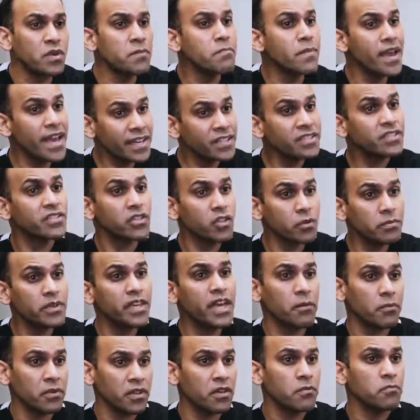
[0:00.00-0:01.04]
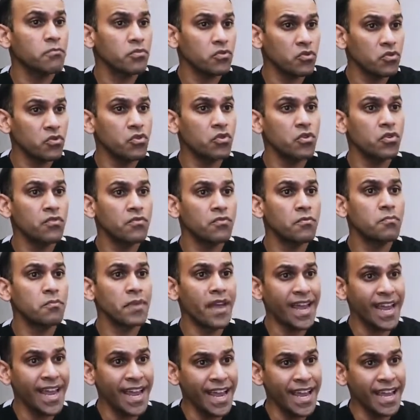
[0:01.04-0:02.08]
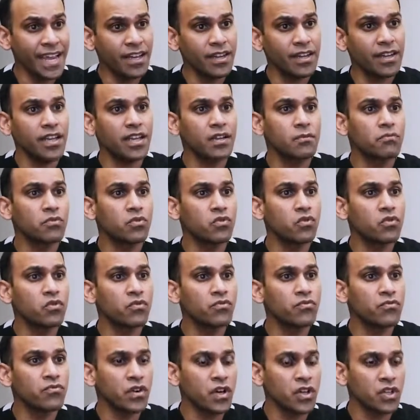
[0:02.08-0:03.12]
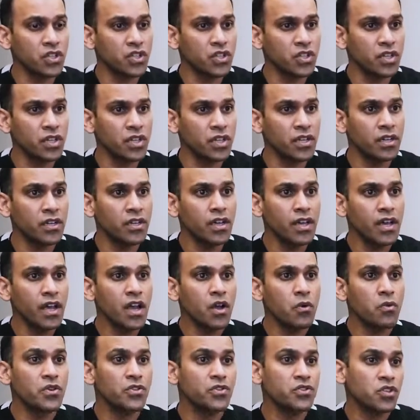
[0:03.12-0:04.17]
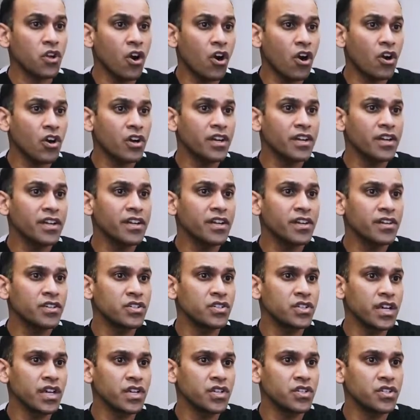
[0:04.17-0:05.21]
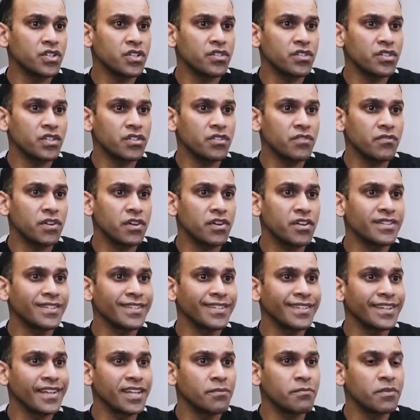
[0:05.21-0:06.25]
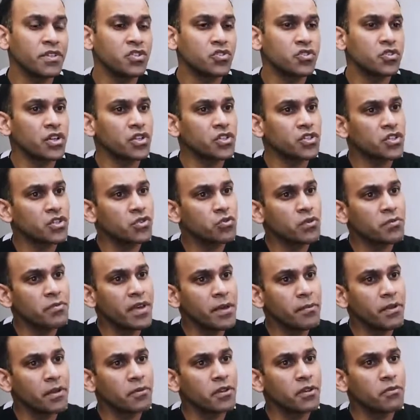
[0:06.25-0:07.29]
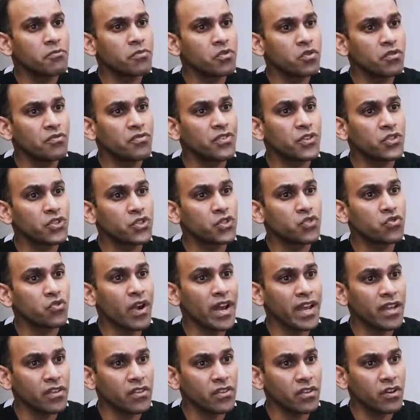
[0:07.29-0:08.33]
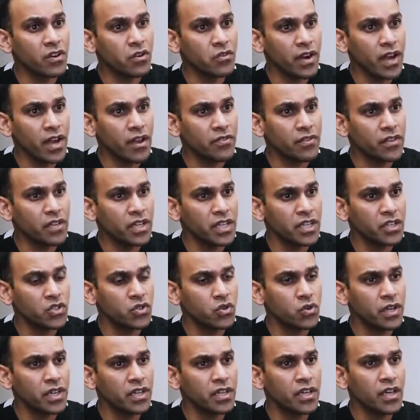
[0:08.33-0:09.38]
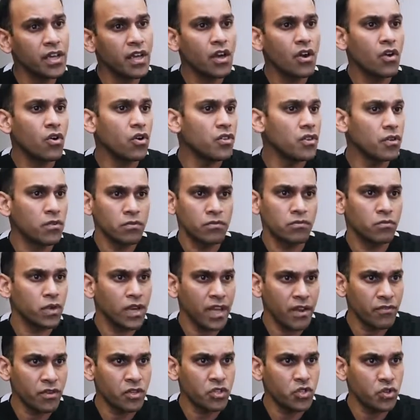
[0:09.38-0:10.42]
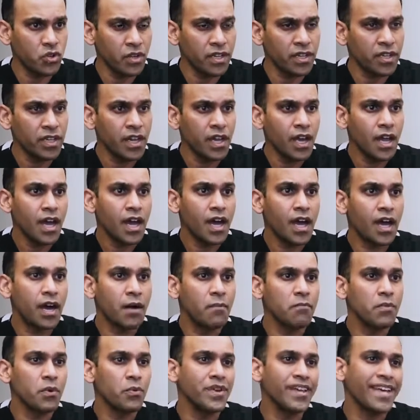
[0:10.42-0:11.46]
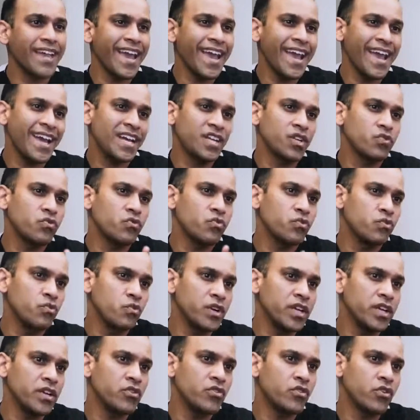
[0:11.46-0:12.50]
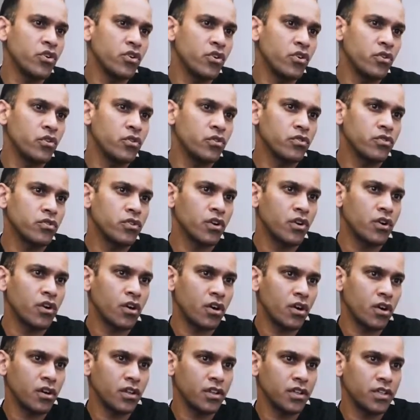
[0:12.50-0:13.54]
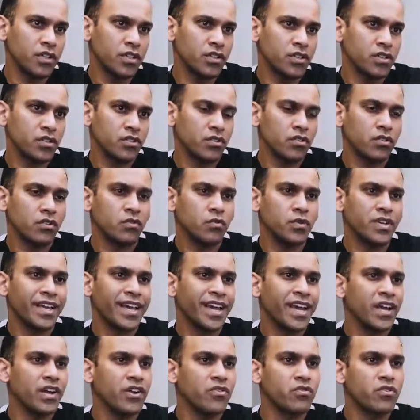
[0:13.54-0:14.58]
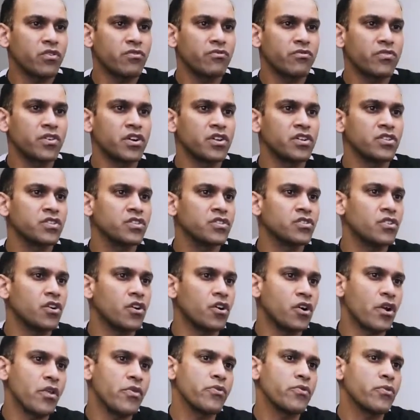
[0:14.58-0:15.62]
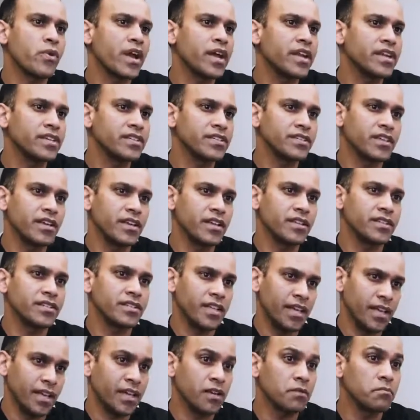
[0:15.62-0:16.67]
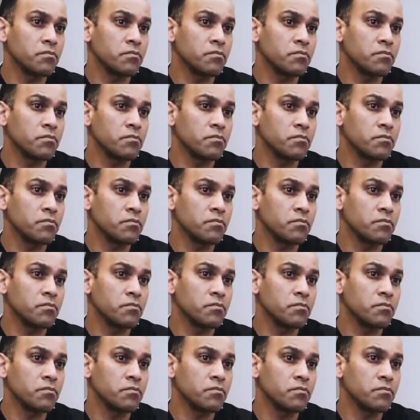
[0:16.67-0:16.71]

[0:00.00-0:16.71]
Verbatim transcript: we mm-hmm. may still be able to improve pain, improve function. Mm-hmm. With targeted injections into various ligament structures, we may be able to improve the strength around the knee joint or the whatever joint, but we can't regrow the cartilage. Yeah. We can't reverse the arthritis that has taken